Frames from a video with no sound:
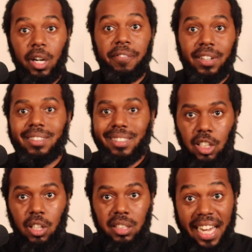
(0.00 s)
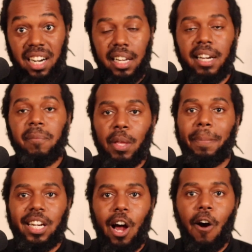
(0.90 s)
or even deadly
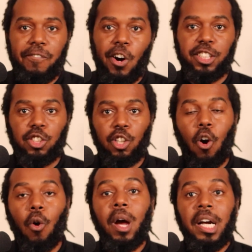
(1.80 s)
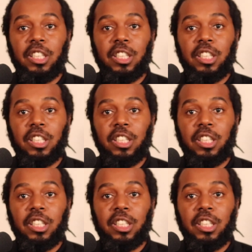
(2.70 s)
depending on how far you go.